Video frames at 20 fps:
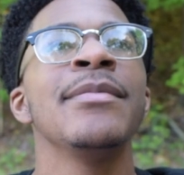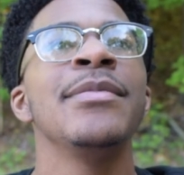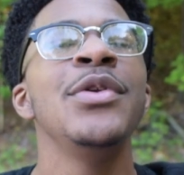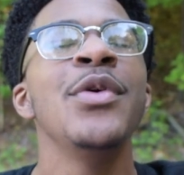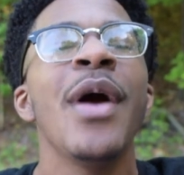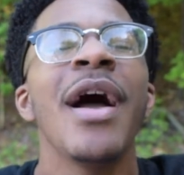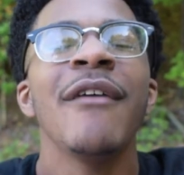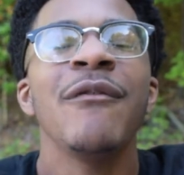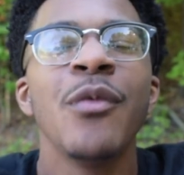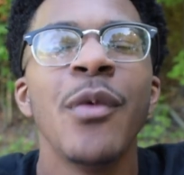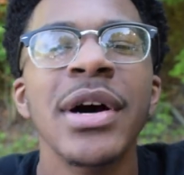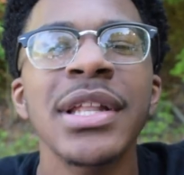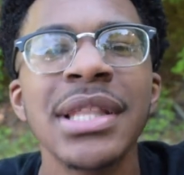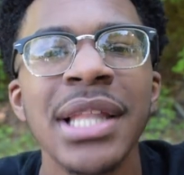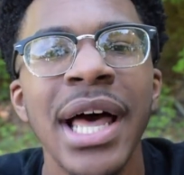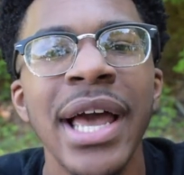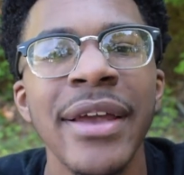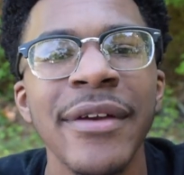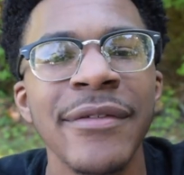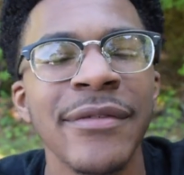you have one
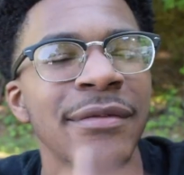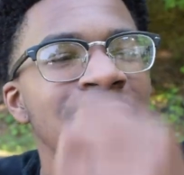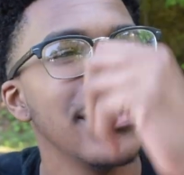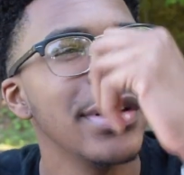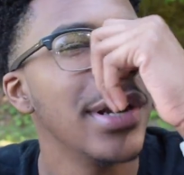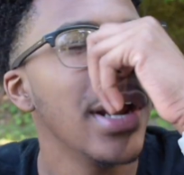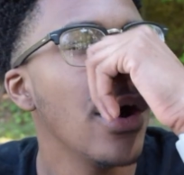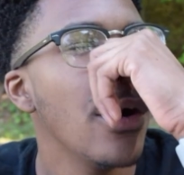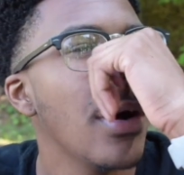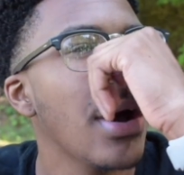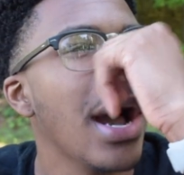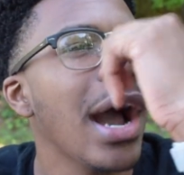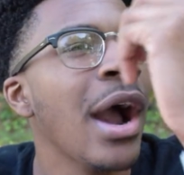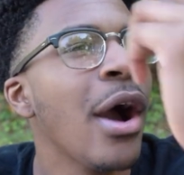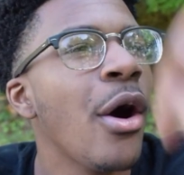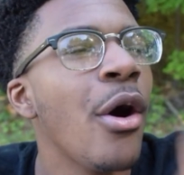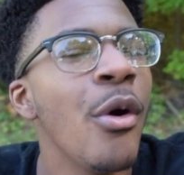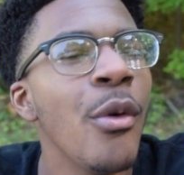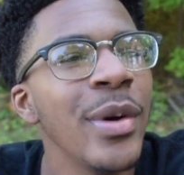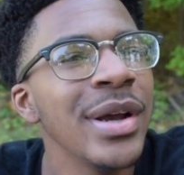life, you know? I
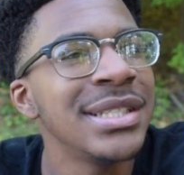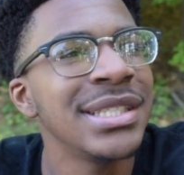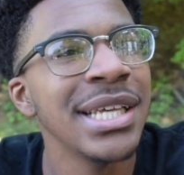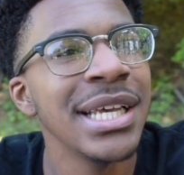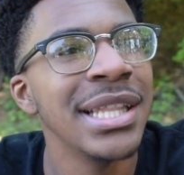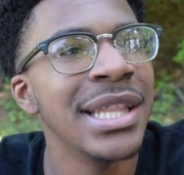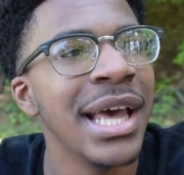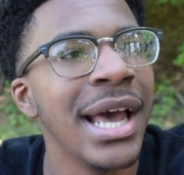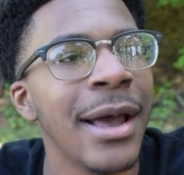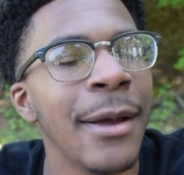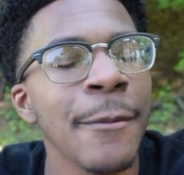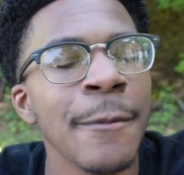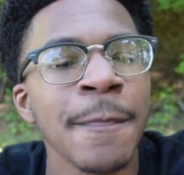always say that.